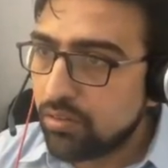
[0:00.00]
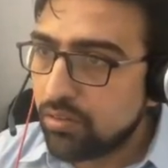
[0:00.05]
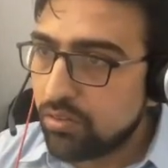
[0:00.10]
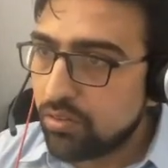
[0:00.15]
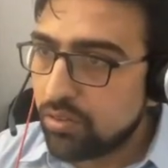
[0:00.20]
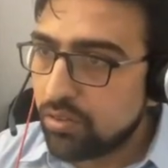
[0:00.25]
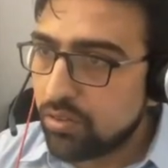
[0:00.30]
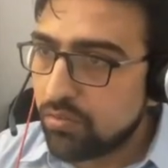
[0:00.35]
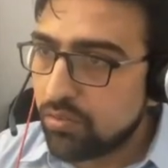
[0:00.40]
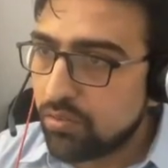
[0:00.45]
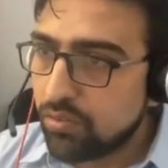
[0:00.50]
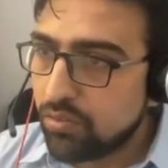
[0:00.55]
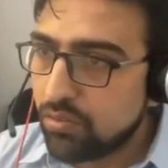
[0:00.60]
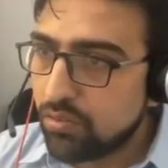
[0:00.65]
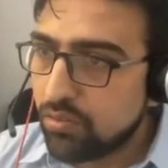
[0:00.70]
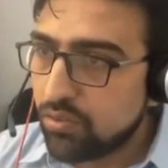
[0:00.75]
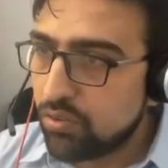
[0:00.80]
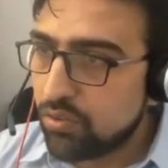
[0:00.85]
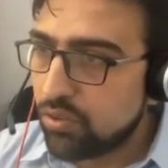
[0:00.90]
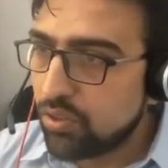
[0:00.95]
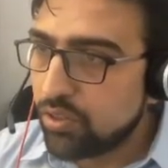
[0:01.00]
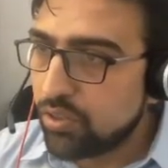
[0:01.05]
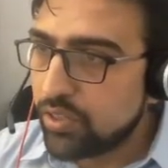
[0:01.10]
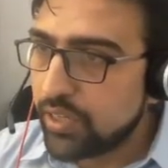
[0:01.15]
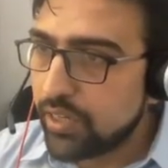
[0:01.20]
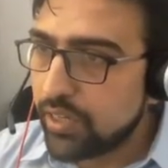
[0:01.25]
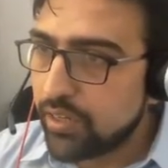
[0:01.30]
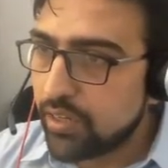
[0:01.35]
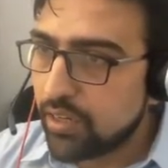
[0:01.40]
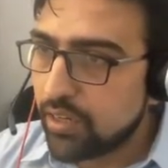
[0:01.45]
So if you go to your
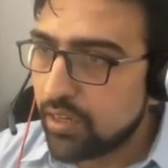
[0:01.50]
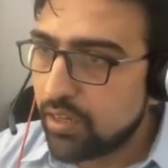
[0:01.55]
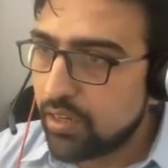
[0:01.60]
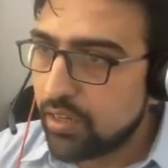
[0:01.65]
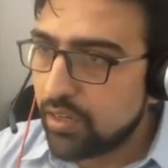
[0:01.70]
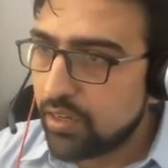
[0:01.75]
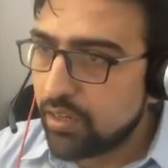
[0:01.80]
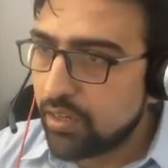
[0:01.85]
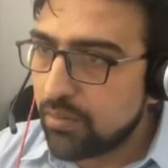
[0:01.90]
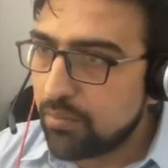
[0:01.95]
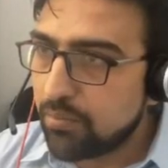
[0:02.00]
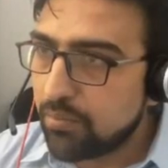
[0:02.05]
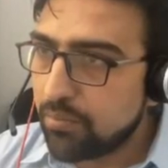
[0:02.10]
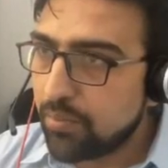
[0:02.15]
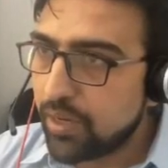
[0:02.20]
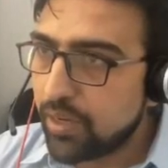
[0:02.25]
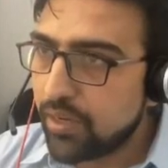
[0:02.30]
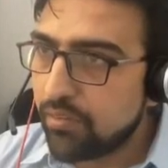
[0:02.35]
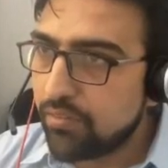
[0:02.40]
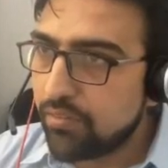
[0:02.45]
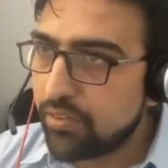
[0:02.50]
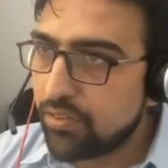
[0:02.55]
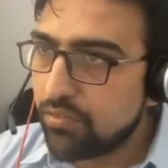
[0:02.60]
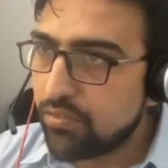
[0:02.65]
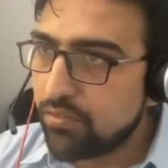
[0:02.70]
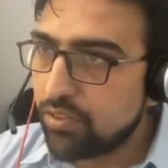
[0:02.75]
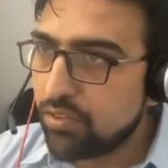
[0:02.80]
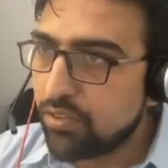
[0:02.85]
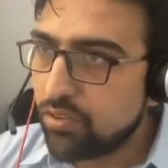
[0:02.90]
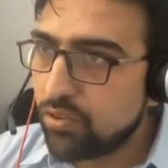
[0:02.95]
data back
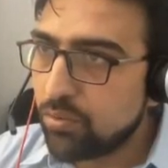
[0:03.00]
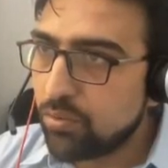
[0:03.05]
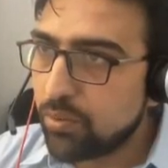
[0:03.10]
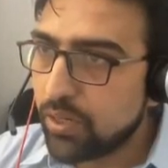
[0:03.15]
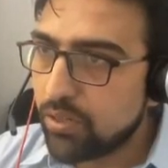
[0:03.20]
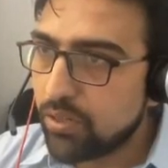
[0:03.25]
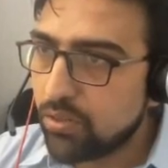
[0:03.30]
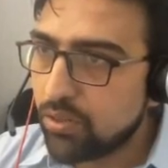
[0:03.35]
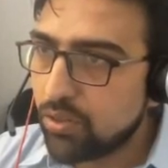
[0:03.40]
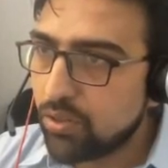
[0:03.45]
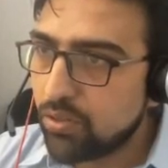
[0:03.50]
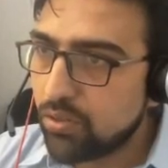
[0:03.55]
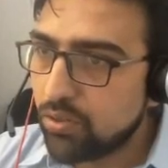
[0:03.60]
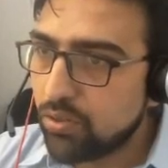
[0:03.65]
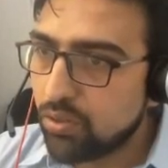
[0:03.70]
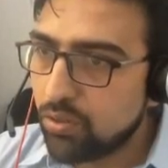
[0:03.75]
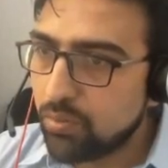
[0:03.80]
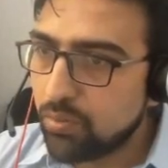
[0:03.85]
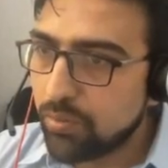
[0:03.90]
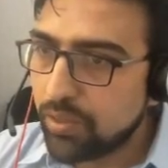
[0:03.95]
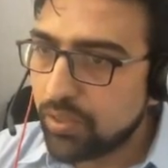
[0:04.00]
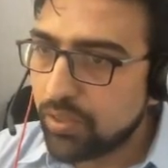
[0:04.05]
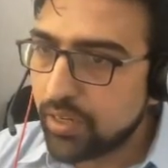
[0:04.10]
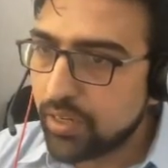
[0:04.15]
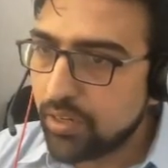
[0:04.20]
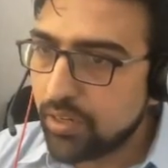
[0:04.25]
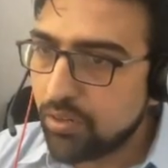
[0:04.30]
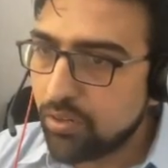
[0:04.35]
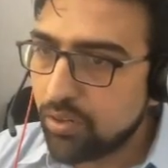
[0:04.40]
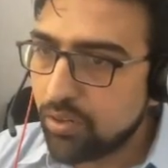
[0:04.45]
once you go back to your home and
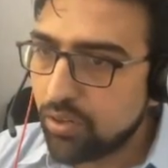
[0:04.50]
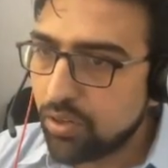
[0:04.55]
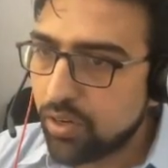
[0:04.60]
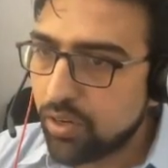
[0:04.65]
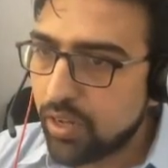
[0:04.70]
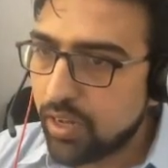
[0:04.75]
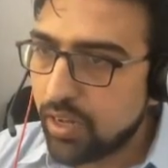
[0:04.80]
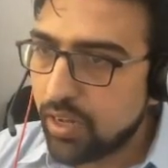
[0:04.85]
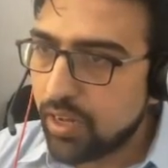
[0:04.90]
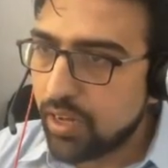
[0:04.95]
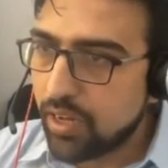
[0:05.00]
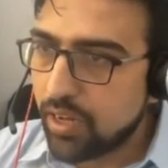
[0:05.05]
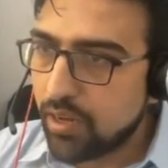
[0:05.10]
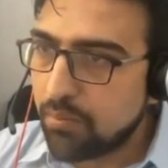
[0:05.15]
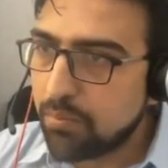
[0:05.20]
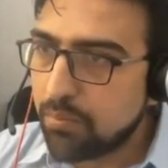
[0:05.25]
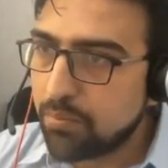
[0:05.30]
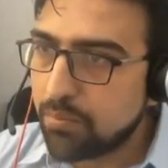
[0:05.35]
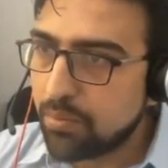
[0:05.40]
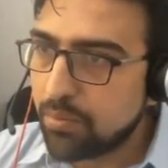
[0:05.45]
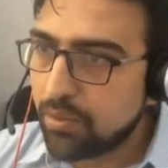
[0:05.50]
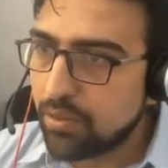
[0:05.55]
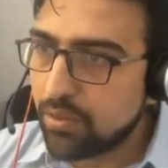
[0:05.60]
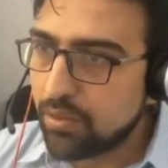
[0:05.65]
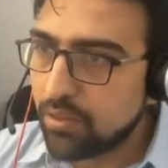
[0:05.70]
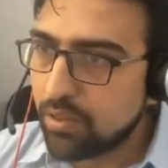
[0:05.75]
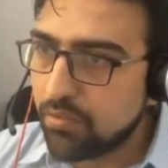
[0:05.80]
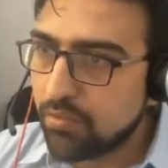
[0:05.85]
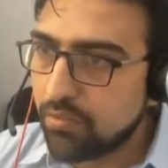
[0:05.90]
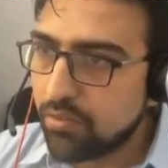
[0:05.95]
get into your app,
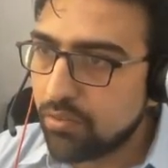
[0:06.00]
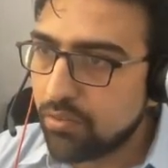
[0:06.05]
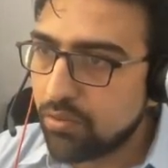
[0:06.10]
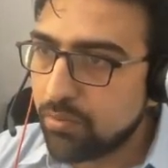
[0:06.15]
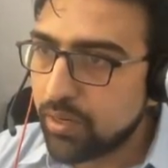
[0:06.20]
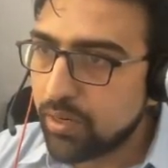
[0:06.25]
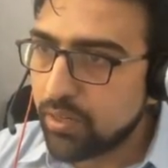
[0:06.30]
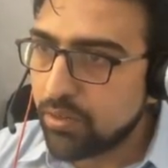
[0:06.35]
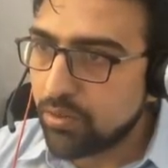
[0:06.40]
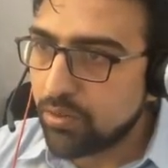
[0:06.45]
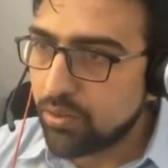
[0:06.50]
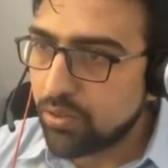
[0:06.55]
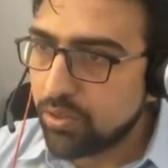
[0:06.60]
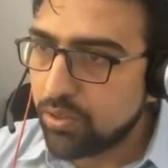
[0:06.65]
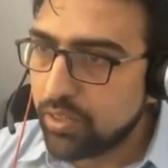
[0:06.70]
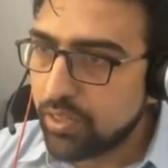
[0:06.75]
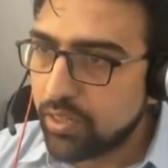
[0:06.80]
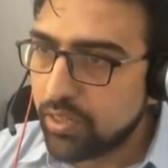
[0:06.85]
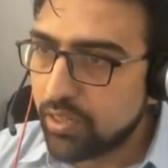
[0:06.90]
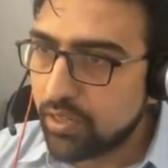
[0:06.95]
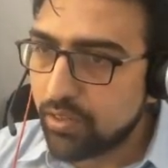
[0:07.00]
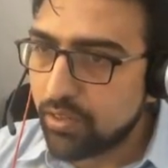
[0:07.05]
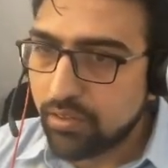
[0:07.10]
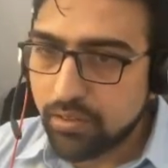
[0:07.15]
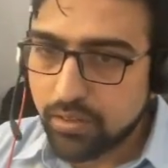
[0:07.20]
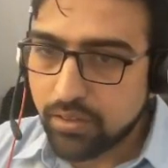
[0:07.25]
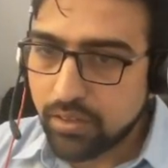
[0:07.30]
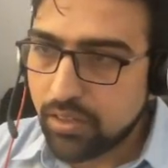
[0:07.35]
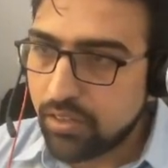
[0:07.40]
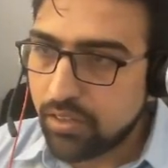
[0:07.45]
if you go back to your data,
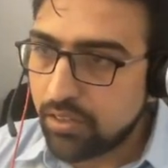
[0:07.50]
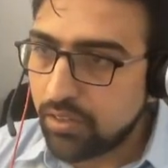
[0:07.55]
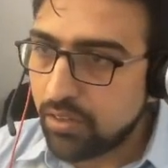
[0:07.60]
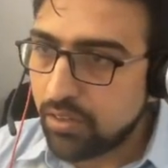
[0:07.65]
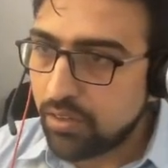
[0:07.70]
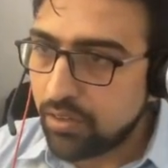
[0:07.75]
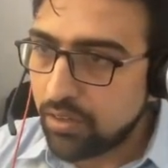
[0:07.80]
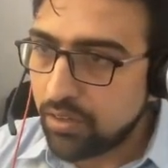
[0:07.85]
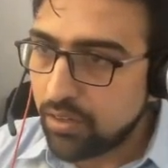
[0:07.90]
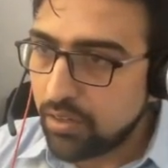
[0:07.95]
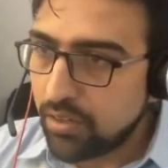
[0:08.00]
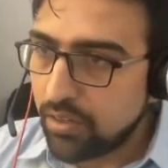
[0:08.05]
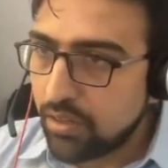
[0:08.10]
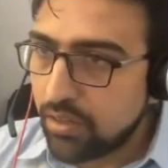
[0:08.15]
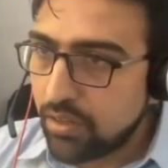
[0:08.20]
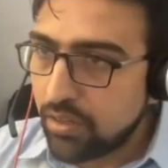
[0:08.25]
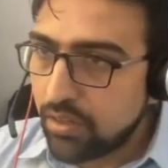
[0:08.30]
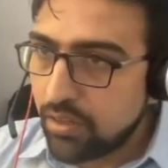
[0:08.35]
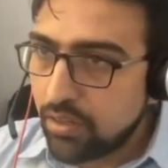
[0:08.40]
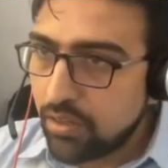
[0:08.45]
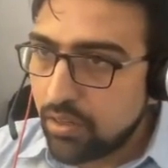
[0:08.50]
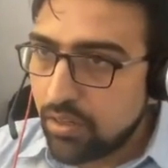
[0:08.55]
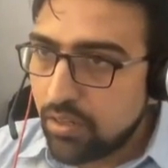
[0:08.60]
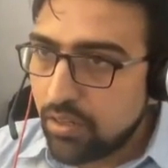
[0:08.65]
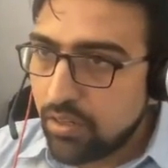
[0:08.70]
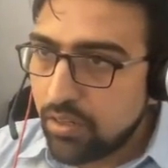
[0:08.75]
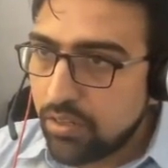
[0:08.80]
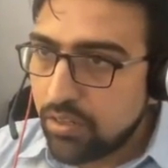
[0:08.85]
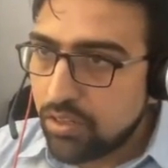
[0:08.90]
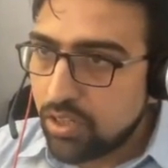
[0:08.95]
Karan,
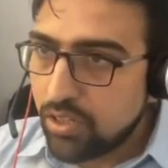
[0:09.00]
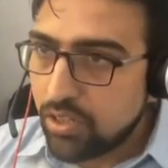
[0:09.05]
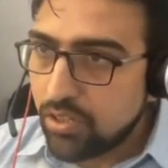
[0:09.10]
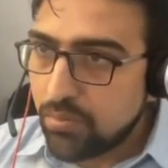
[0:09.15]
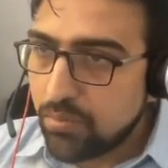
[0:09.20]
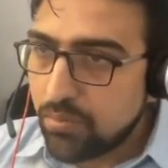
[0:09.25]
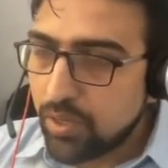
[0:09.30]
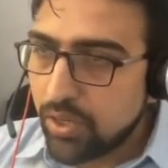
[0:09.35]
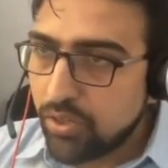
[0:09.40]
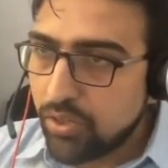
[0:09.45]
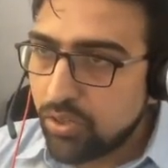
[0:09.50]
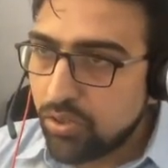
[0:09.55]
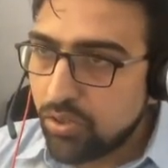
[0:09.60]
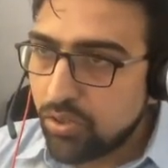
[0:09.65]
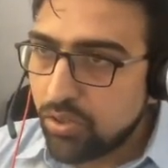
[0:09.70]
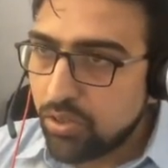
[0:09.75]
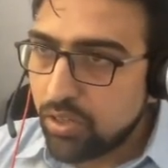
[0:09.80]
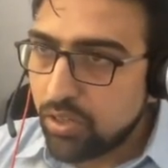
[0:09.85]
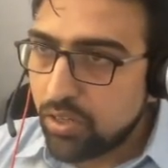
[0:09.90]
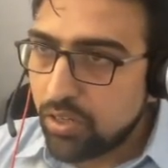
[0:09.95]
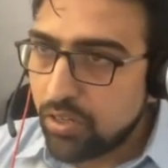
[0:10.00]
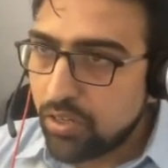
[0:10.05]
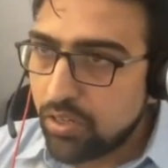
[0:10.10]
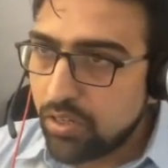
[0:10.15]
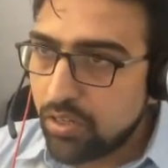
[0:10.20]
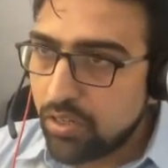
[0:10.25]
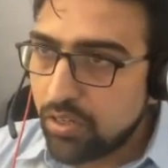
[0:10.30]
just make sure that